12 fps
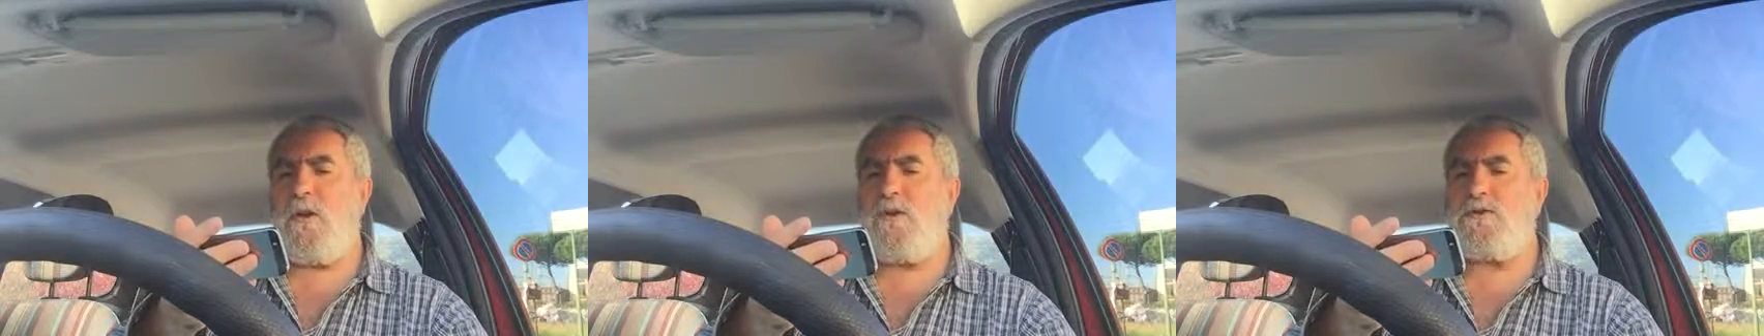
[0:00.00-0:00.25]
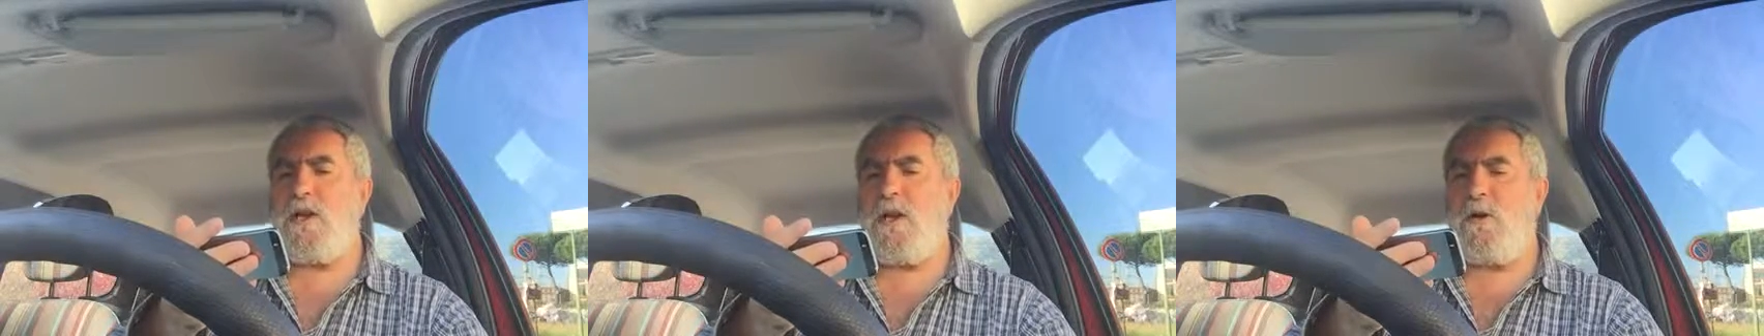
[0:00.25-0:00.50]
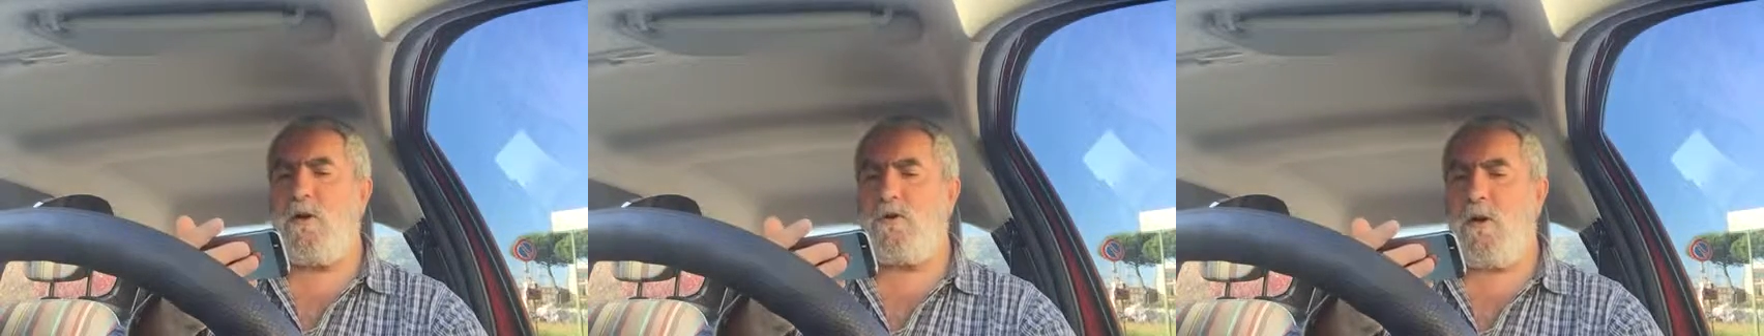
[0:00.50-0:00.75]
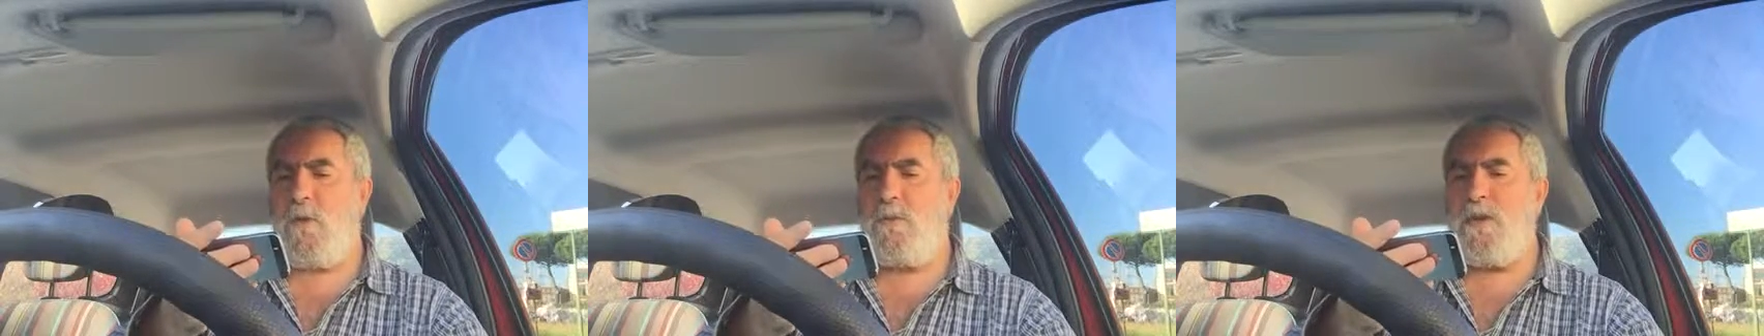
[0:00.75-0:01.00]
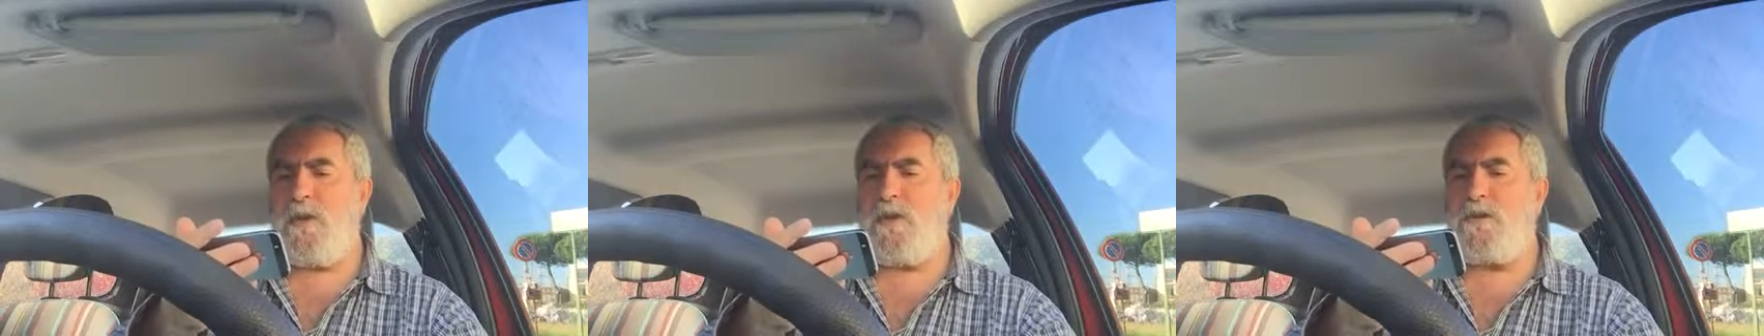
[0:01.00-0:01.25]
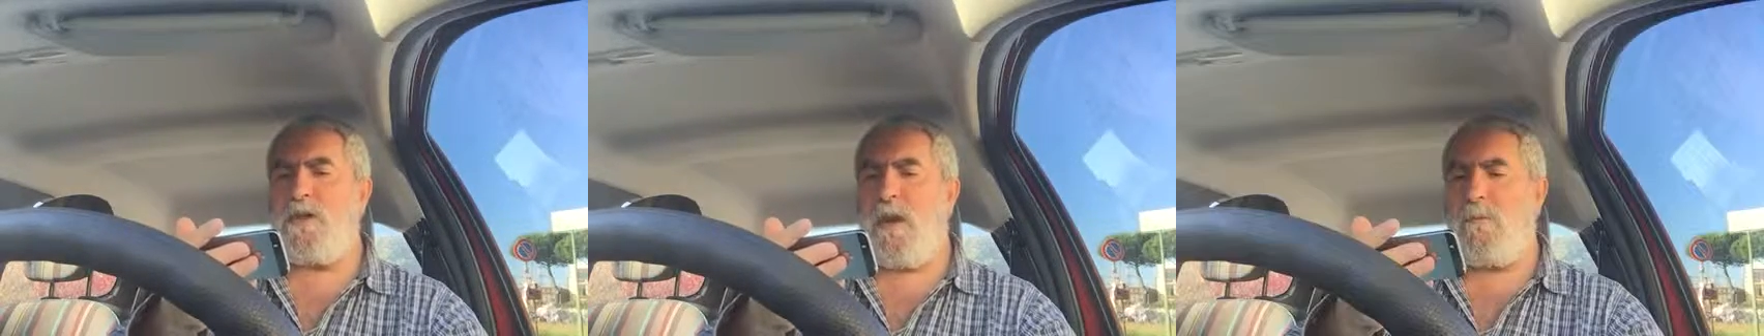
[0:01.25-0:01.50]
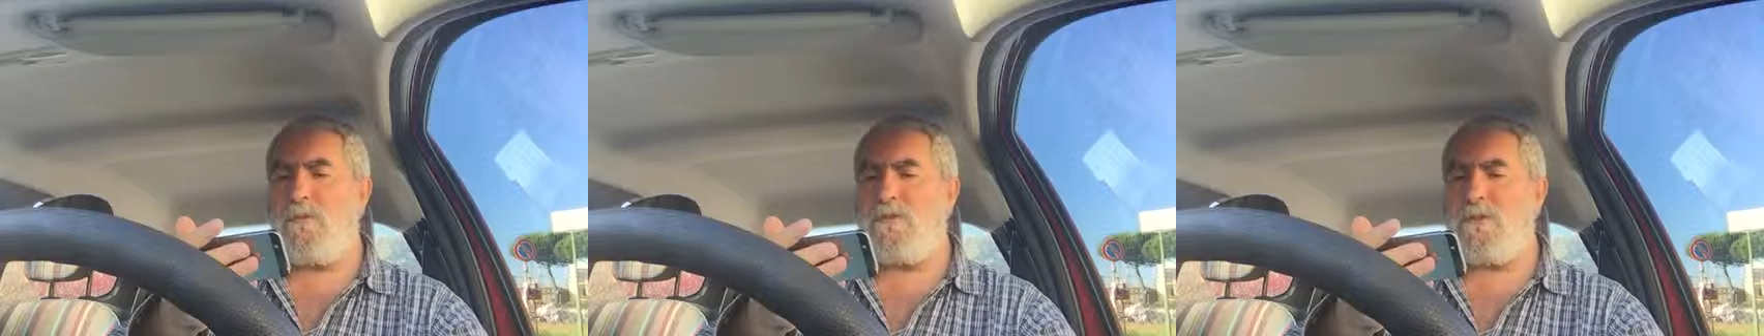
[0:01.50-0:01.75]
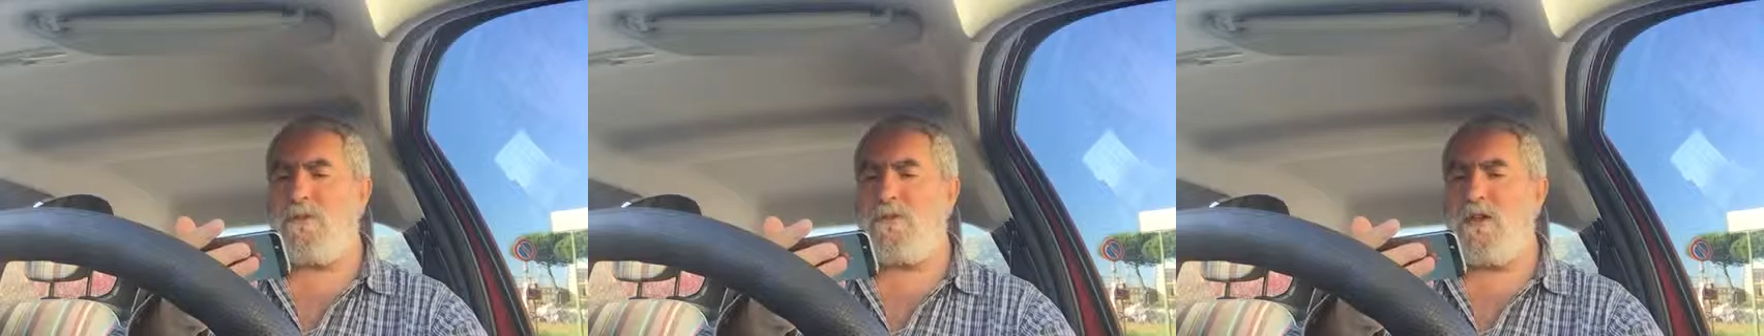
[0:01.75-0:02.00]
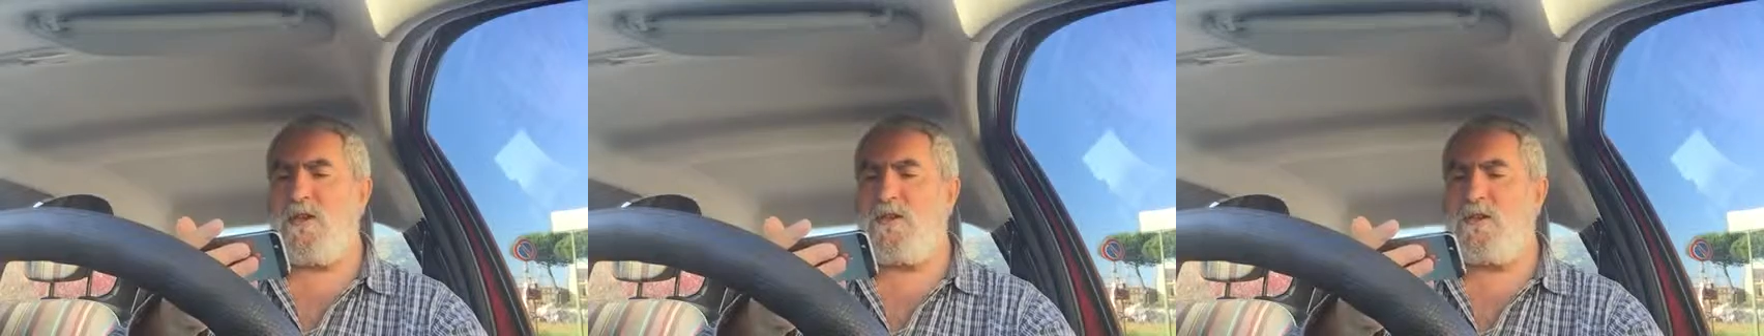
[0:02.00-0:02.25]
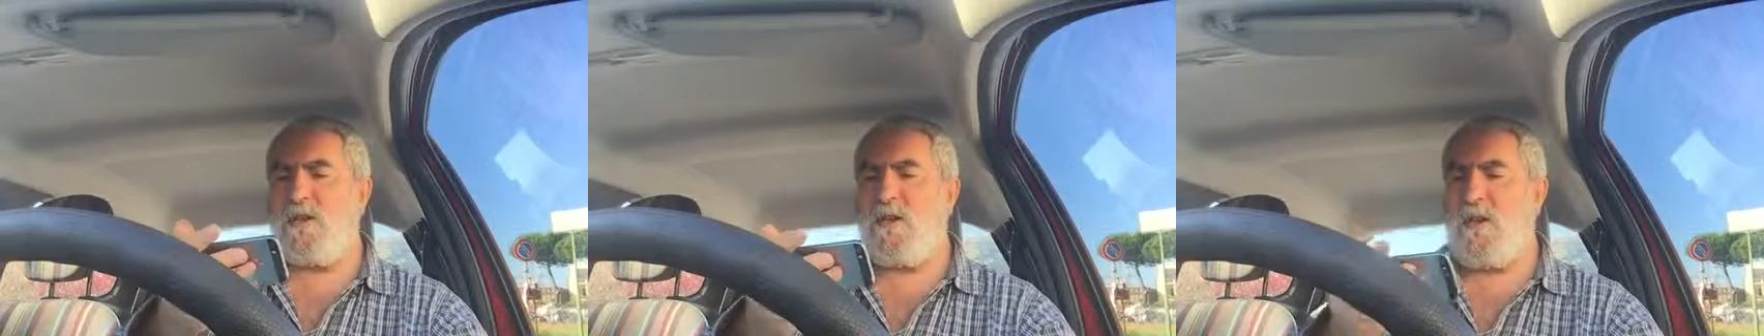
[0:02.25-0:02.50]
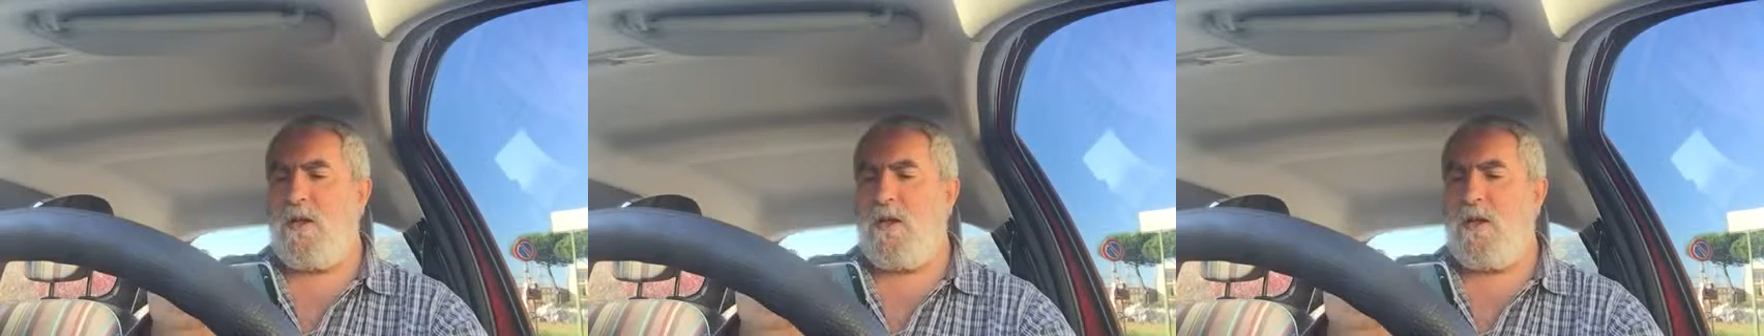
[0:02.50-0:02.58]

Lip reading: or psychotropic substances